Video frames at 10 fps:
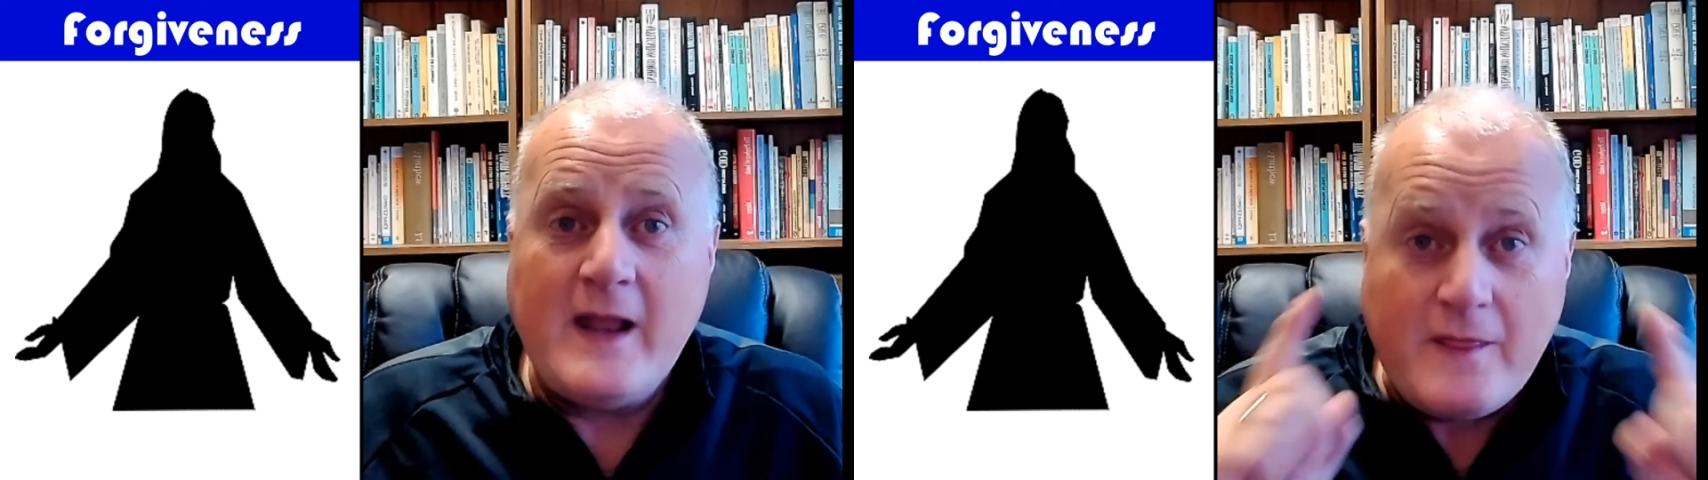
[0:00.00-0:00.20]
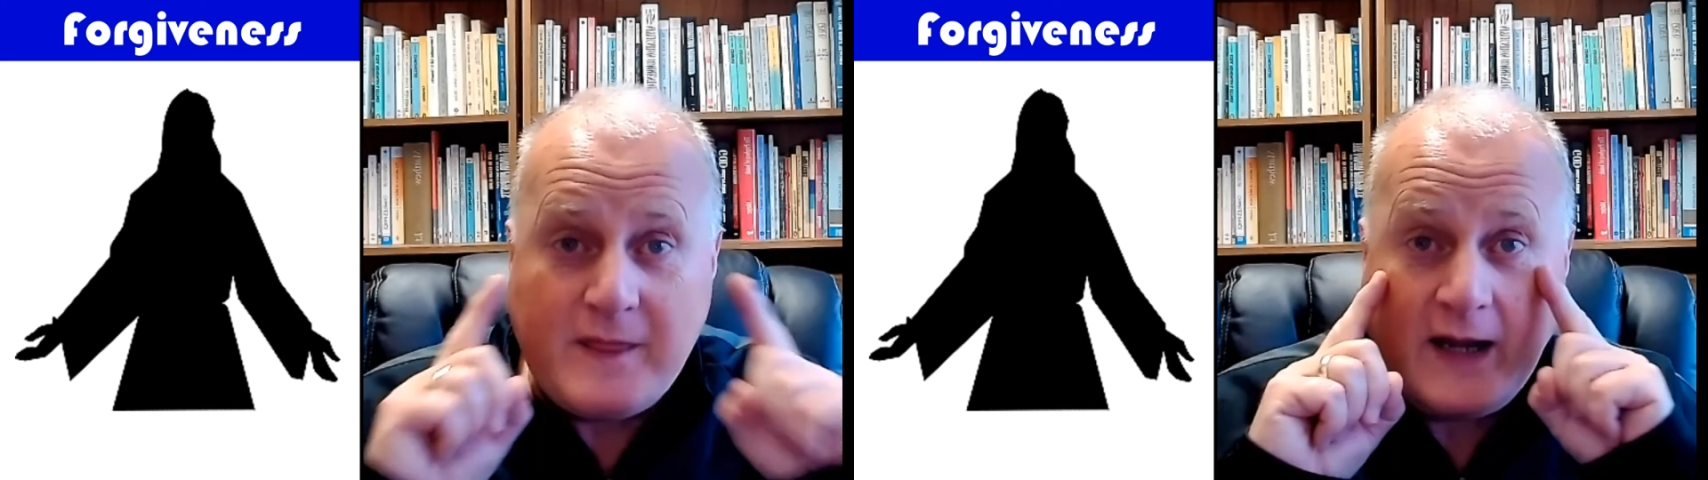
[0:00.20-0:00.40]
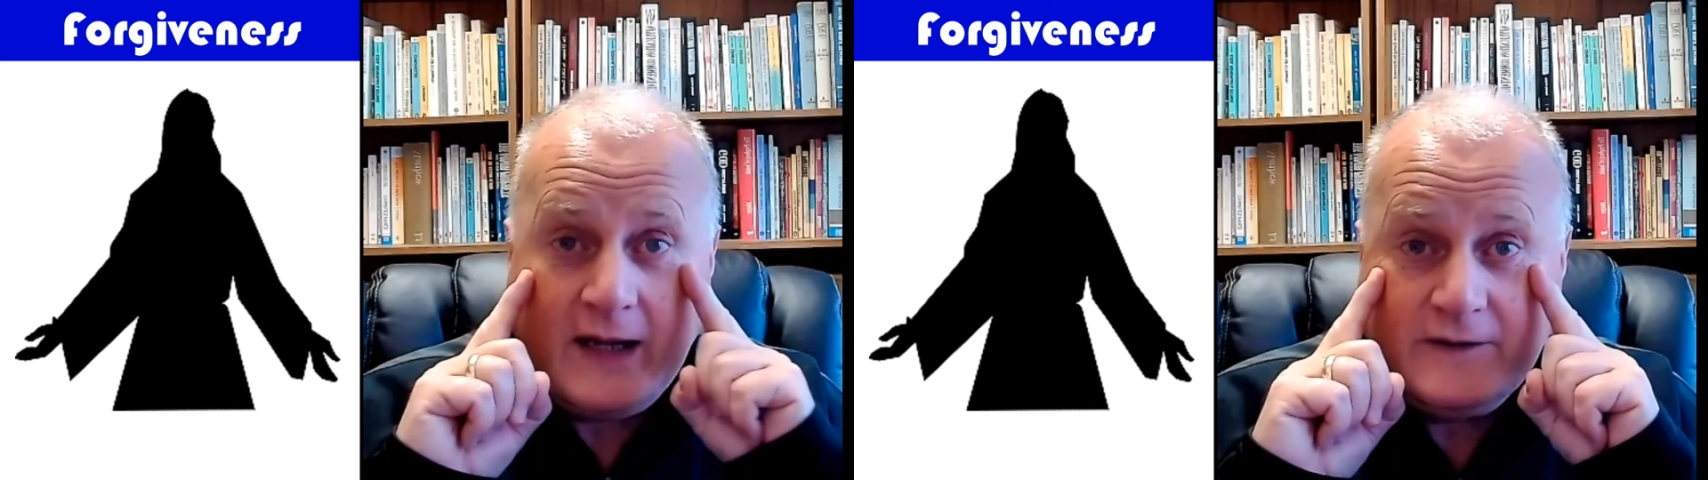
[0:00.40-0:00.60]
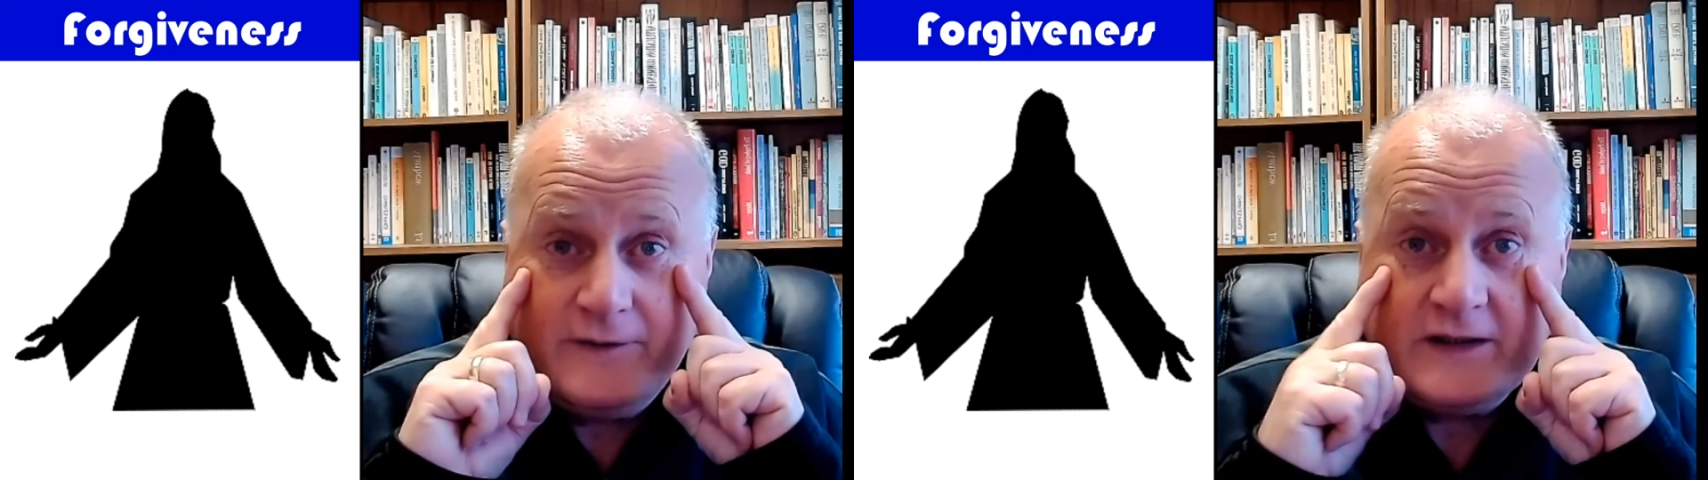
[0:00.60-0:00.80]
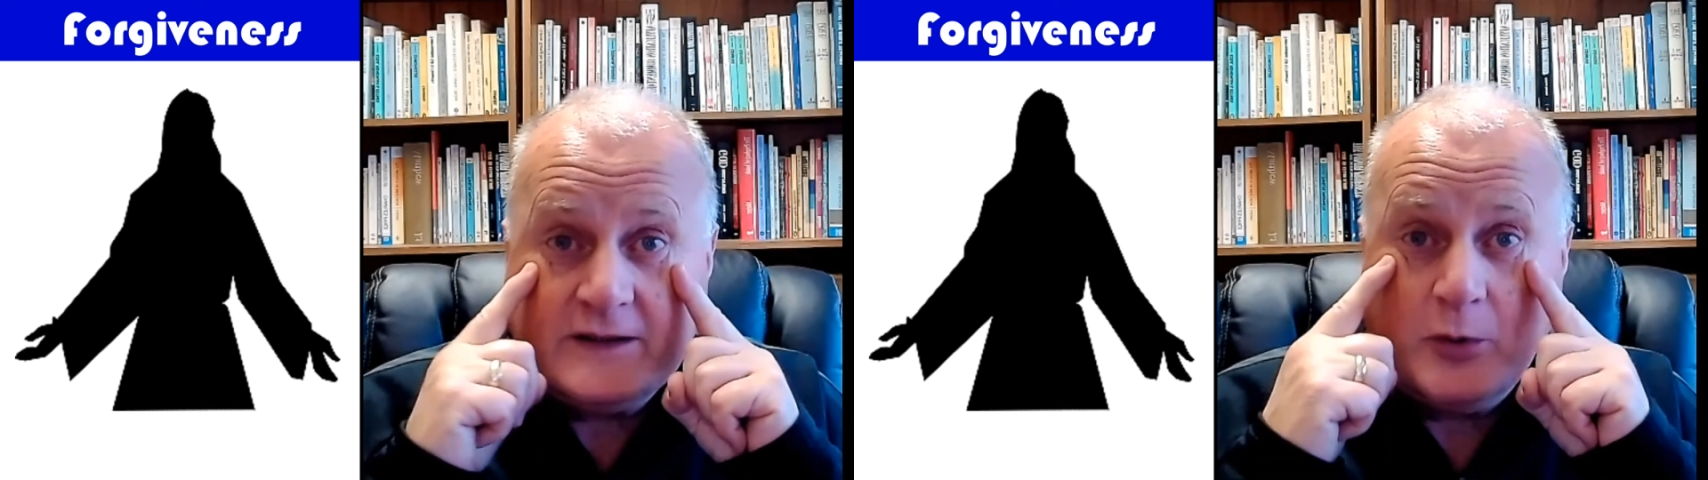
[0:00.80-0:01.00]
That is
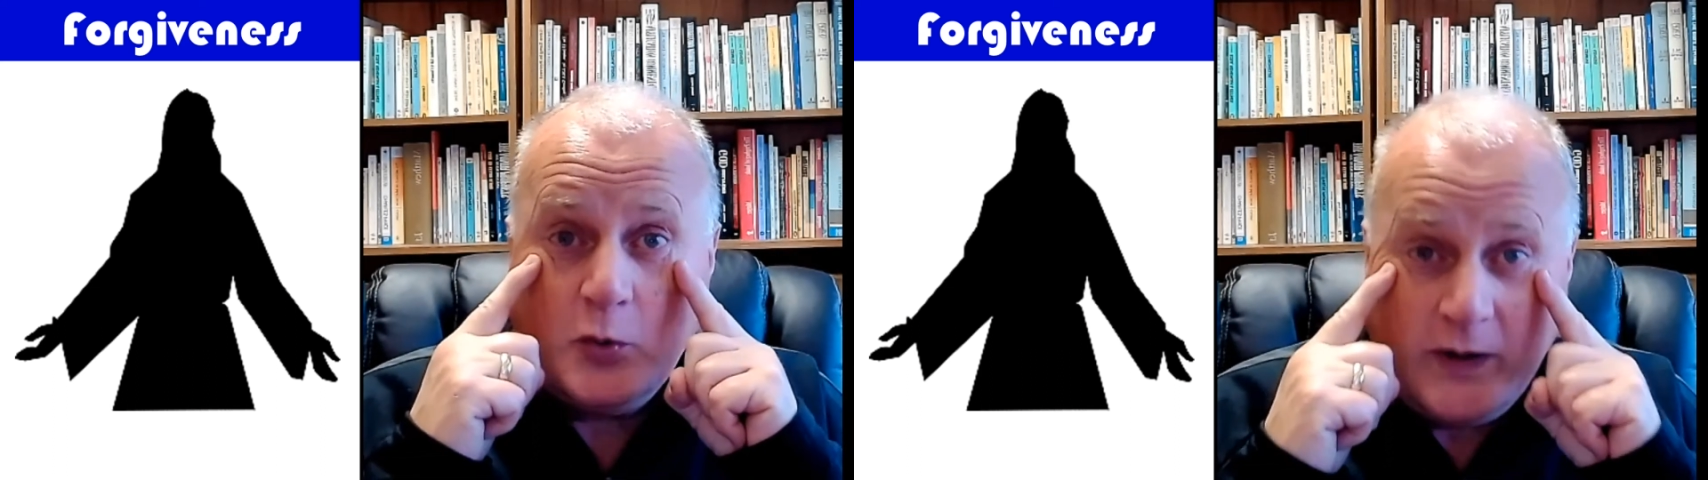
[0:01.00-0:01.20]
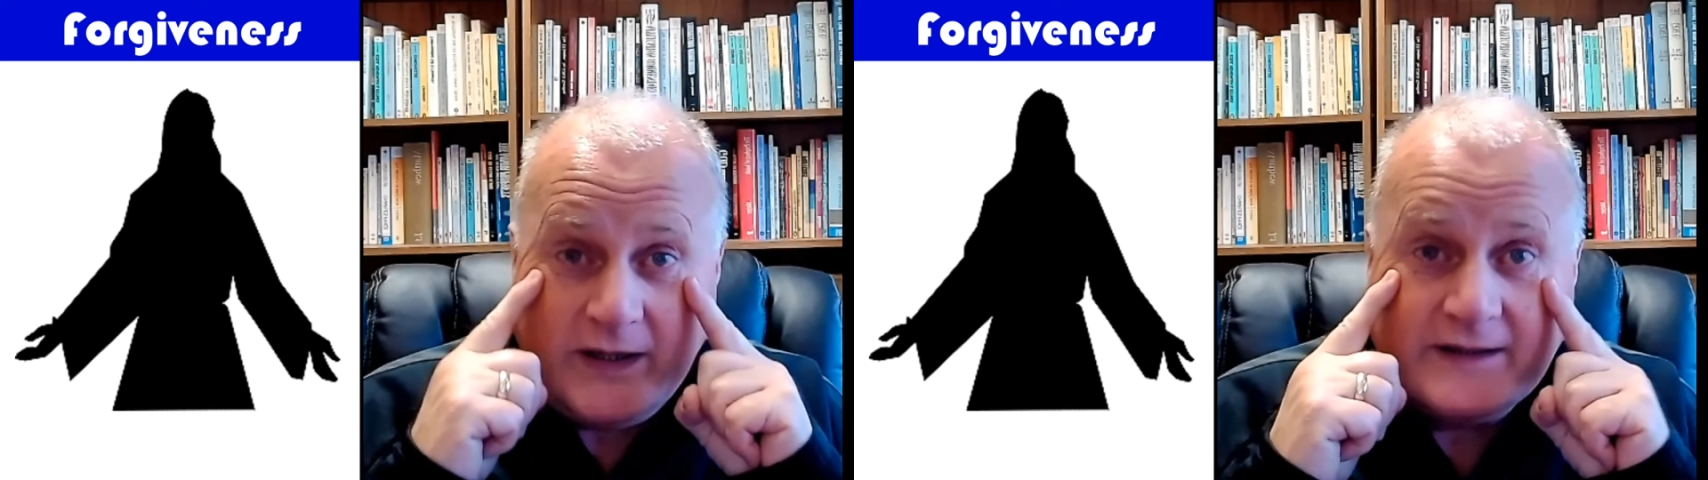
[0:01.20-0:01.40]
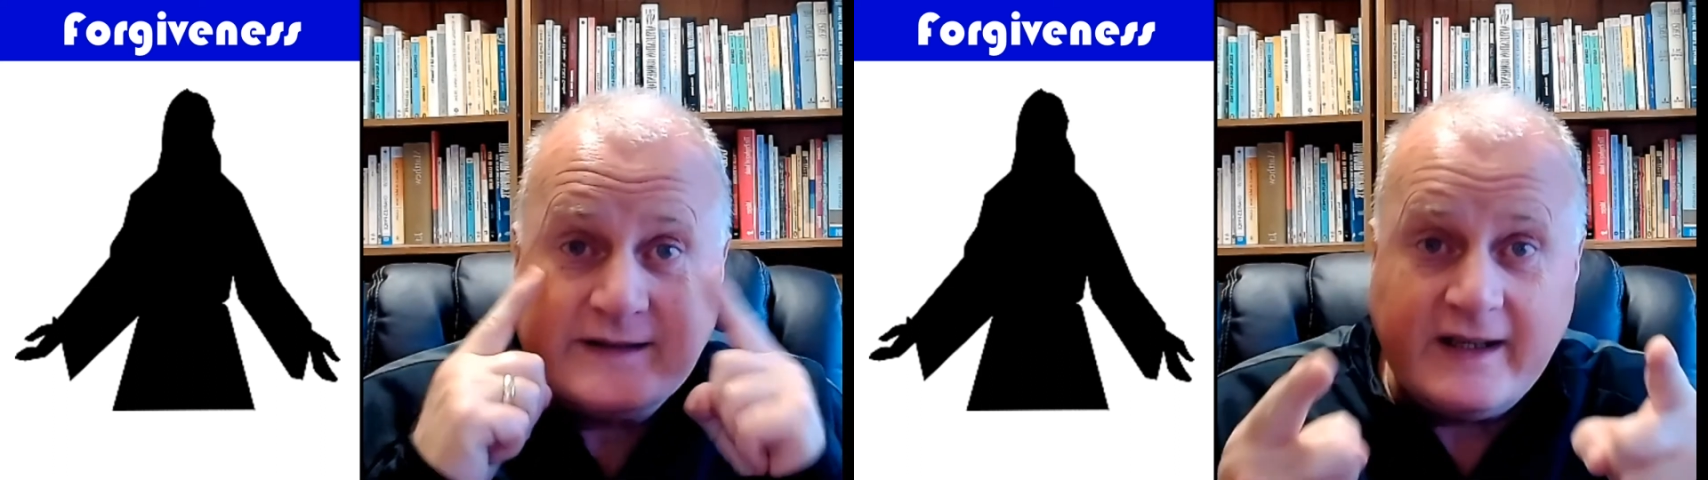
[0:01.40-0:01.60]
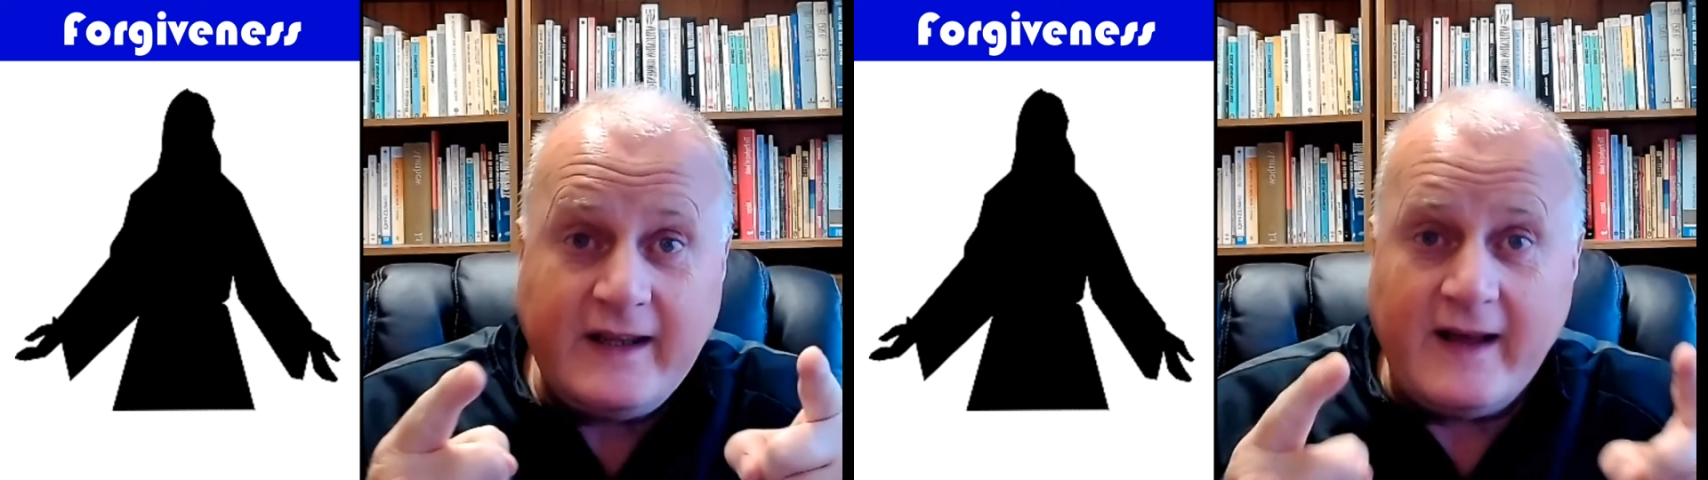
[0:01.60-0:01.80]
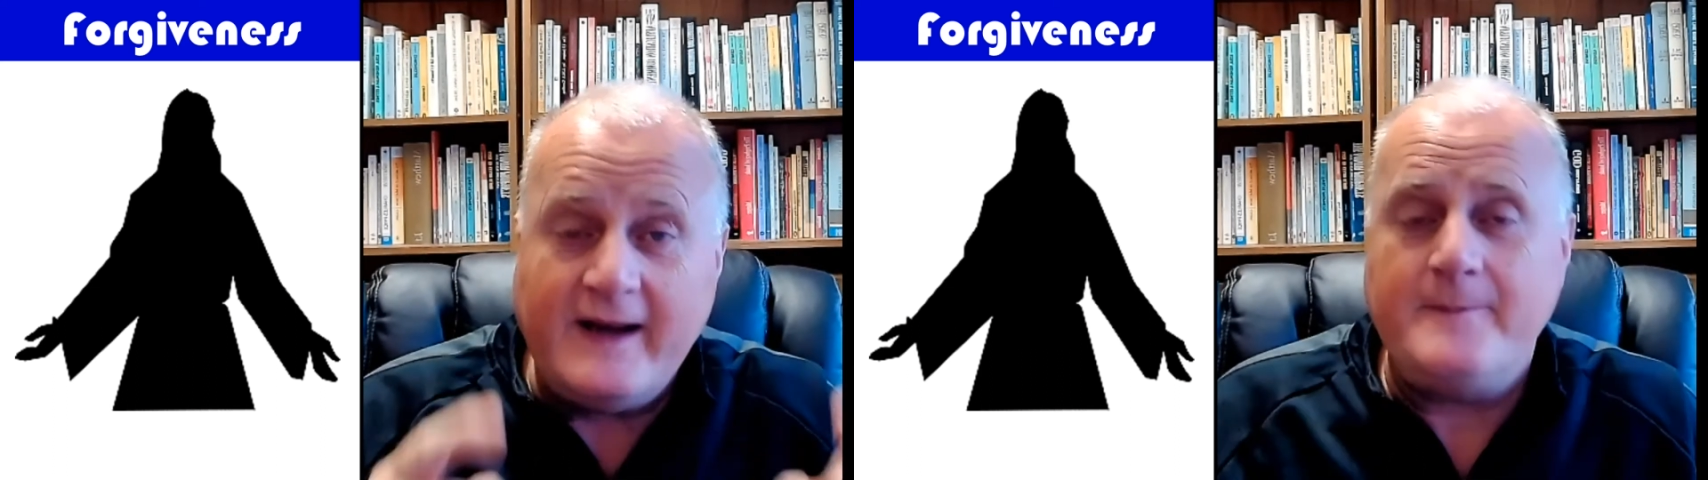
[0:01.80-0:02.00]
visible. We can see
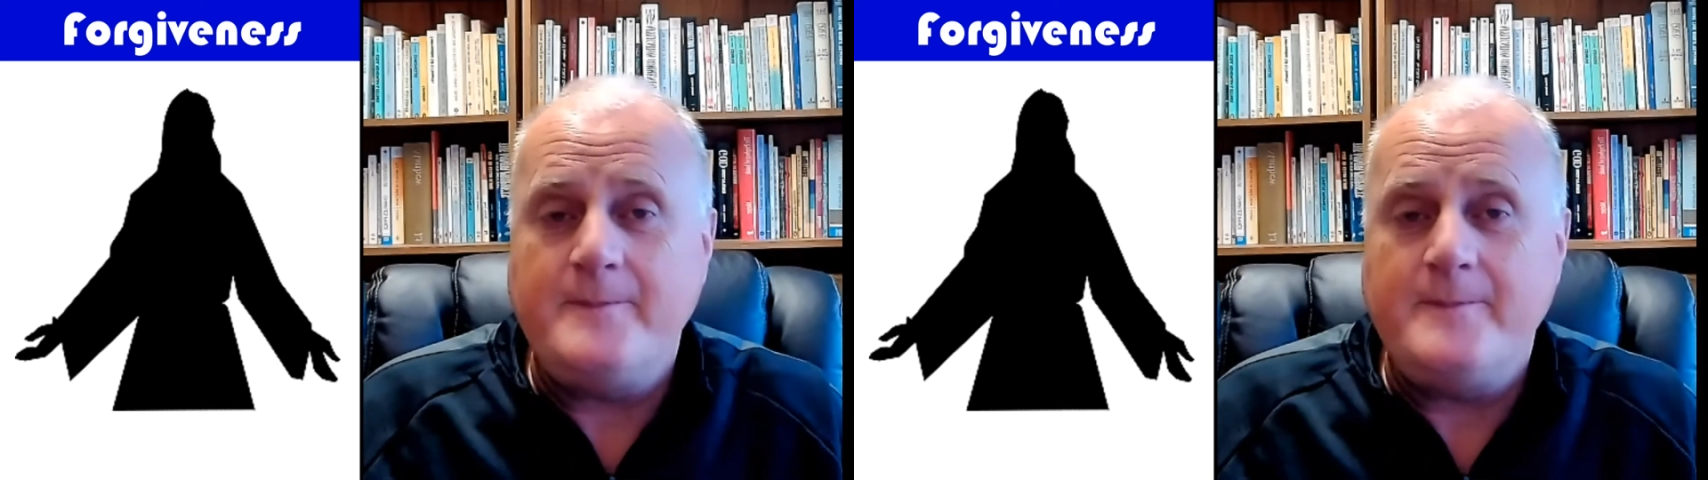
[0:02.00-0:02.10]
that.